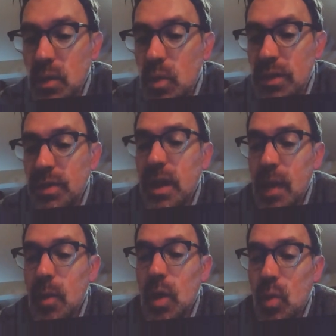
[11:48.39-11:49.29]
with the
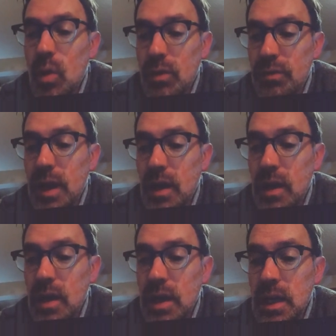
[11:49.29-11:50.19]
chemical warfare
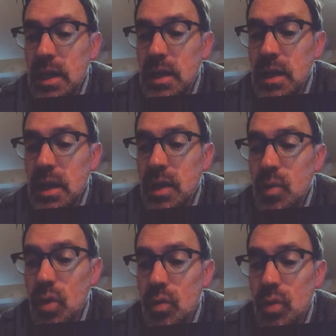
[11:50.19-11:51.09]
in
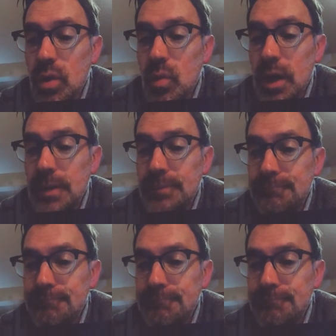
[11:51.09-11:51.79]
World War I.